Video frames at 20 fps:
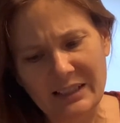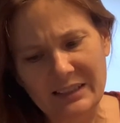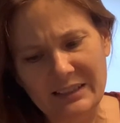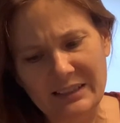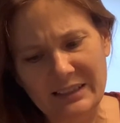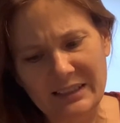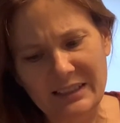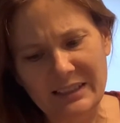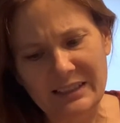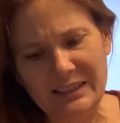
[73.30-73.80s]

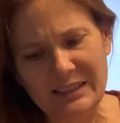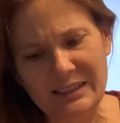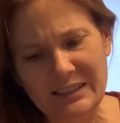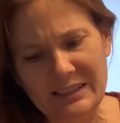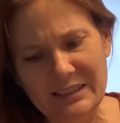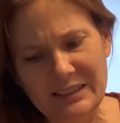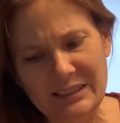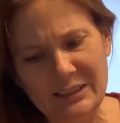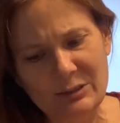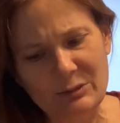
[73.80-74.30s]

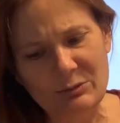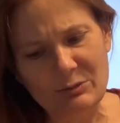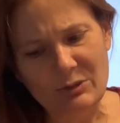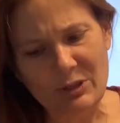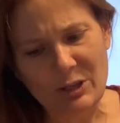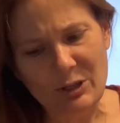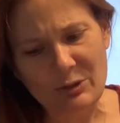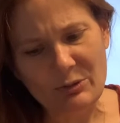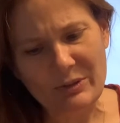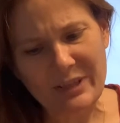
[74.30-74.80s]
Didn't you
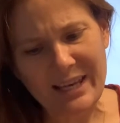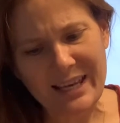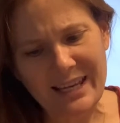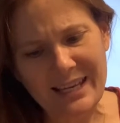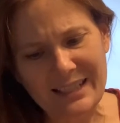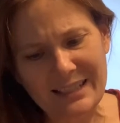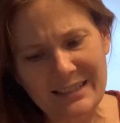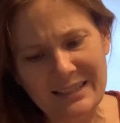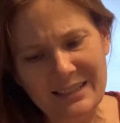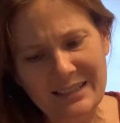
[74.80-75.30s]
know
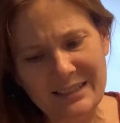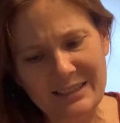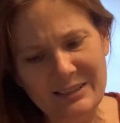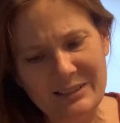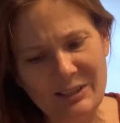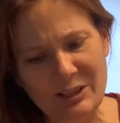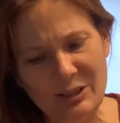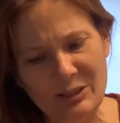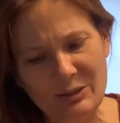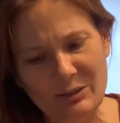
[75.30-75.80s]
that?
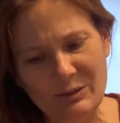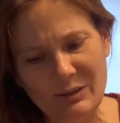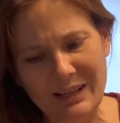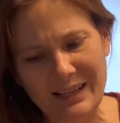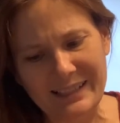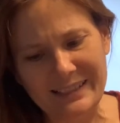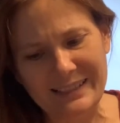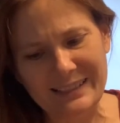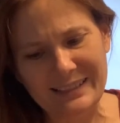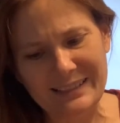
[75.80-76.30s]
No,
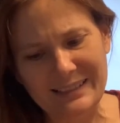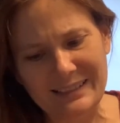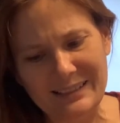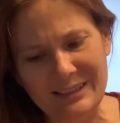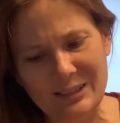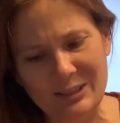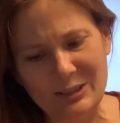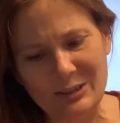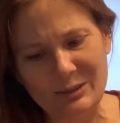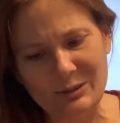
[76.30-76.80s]
I didn't
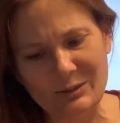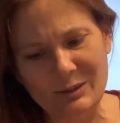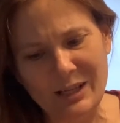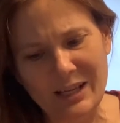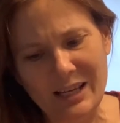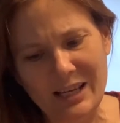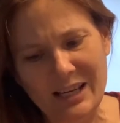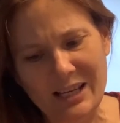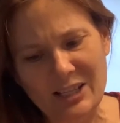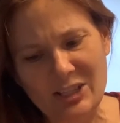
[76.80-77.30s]
know.
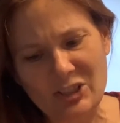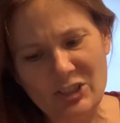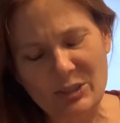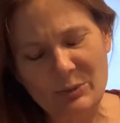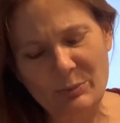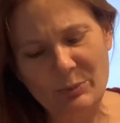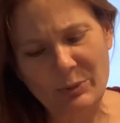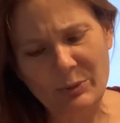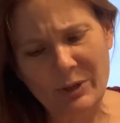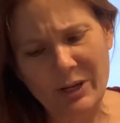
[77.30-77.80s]
She
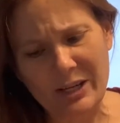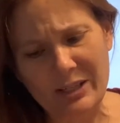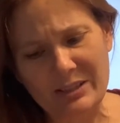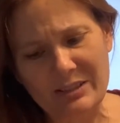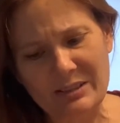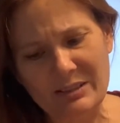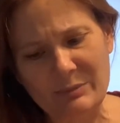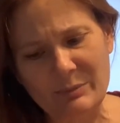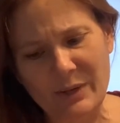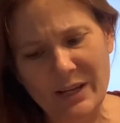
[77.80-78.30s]

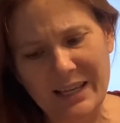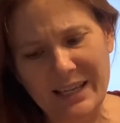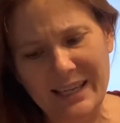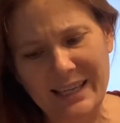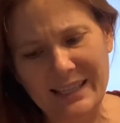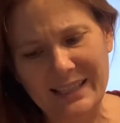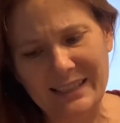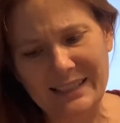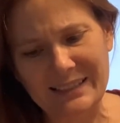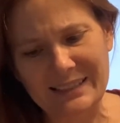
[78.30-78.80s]
pressed my
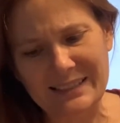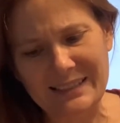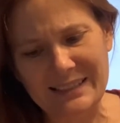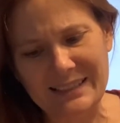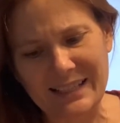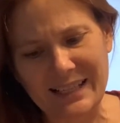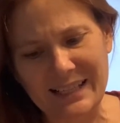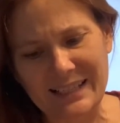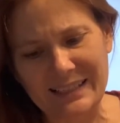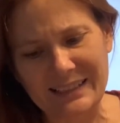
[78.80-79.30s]
hand
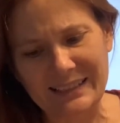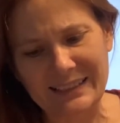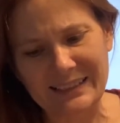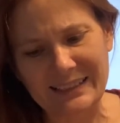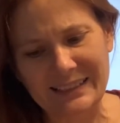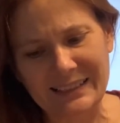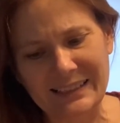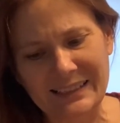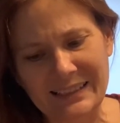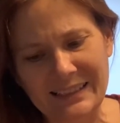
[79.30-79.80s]

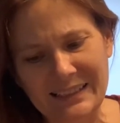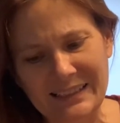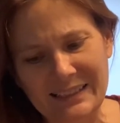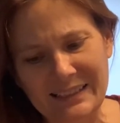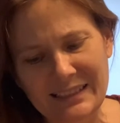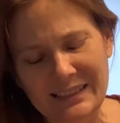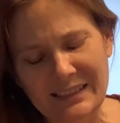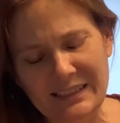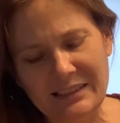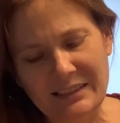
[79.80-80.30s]
silently.
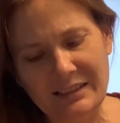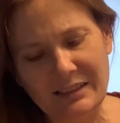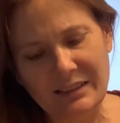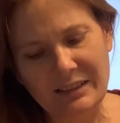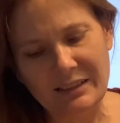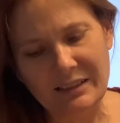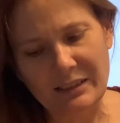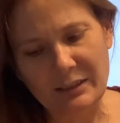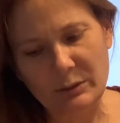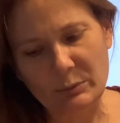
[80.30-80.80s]

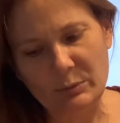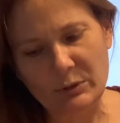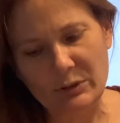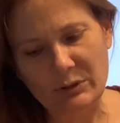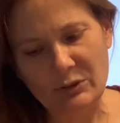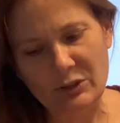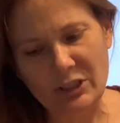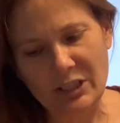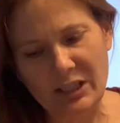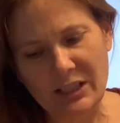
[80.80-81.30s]
God help you,
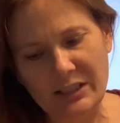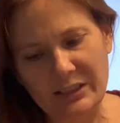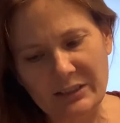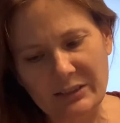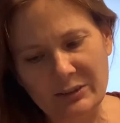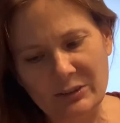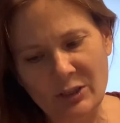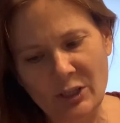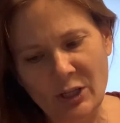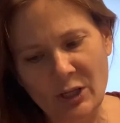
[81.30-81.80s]

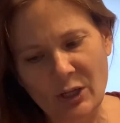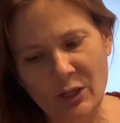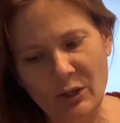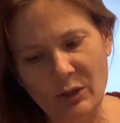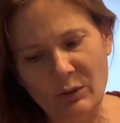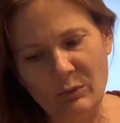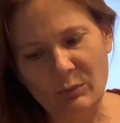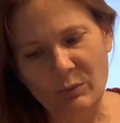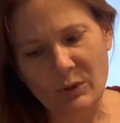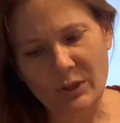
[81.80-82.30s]
child.
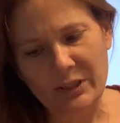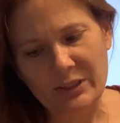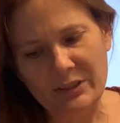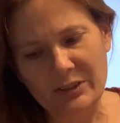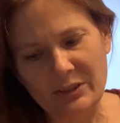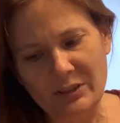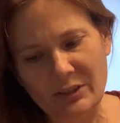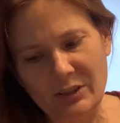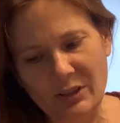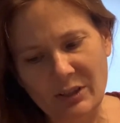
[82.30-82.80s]

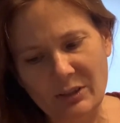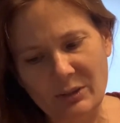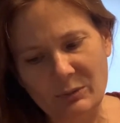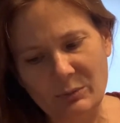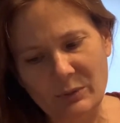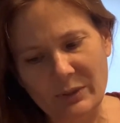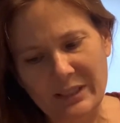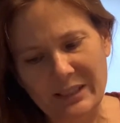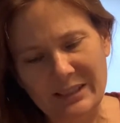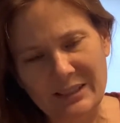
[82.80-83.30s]
What are
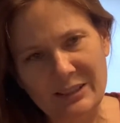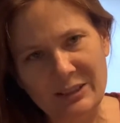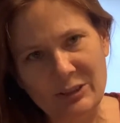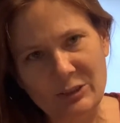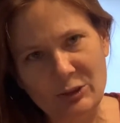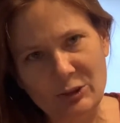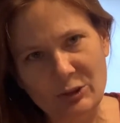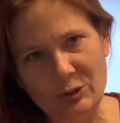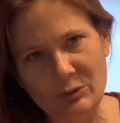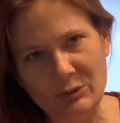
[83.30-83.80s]
we to
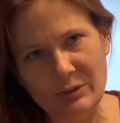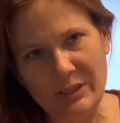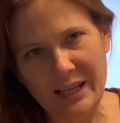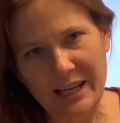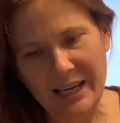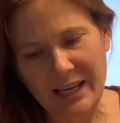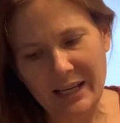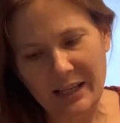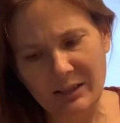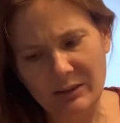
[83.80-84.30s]
do
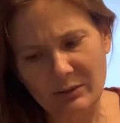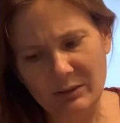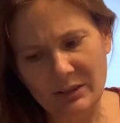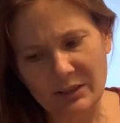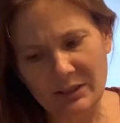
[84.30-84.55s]
now?